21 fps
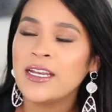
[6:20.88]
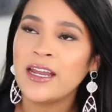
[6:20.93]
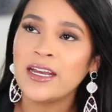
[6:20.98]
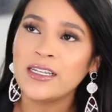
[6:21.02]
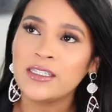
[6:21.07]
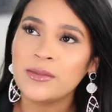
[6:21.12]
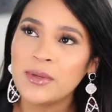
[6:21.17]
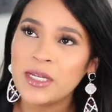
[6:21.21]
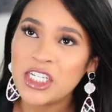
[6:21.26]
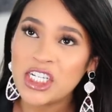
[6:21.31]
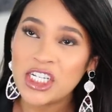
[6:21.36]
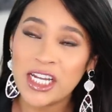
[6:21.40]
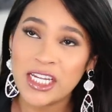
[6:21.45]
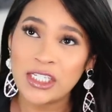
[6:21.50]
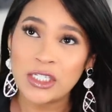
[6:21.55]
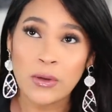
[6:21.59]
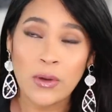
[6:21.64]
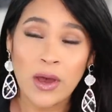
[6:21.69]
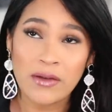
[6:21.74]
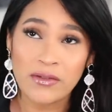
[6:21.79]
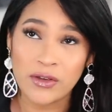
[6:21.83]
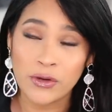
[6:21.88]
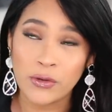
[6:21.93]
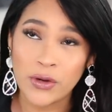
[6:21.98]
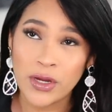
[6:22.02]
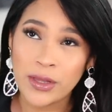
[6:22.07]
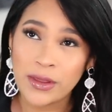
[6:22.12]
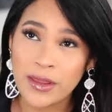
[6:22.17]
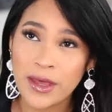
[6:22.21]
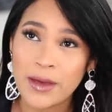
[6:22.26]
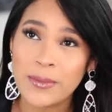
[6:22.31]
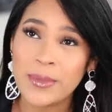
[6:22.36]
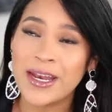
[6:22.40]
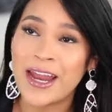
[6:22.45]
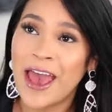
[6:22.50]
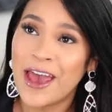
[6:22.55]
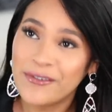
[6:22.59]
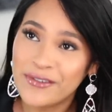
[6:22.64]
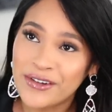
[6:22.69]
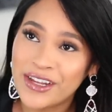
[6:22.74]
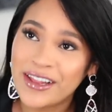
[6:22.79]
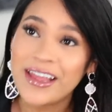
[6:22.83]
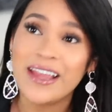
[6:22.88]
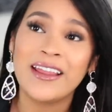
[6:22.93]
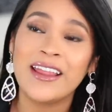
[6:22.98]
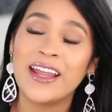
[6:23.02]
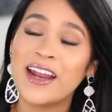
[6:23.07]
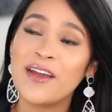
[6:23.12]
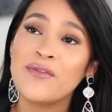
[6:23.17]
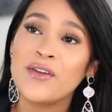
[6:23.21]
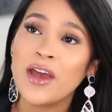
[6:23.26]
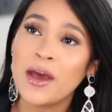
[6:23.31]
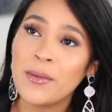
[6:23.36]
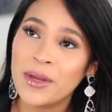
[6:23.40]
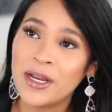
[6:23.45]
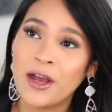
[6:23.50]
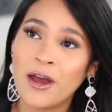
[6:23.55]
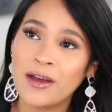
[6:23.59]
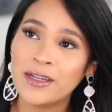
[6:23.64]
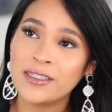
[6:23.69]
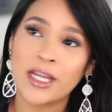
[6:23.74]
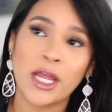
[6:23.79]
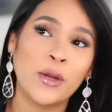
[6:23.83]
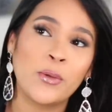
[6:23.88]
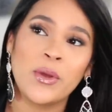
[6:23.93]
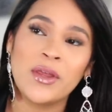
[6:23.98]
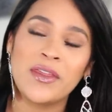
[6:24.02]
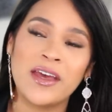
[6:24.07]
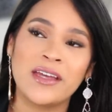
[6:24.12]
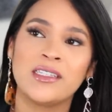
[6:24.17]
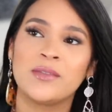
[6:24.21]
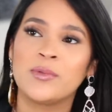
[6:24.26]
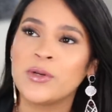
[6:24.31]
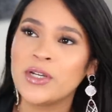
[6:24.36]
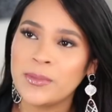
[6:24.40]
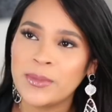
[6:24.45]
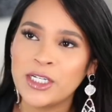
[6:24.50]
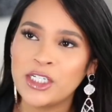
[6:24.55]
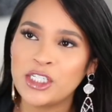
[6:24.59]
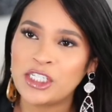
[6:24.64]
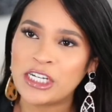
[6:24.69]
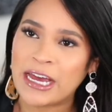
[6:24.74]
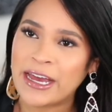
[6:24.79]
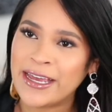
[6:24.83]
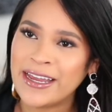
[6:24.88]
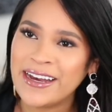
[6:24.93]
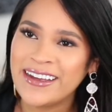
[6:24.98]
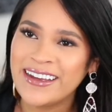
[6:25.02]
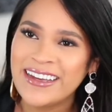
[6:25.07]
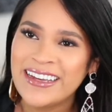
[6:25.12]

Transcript: Not to mention, I don't have a green thumb, and everything that I've come in contact with has pretty much died.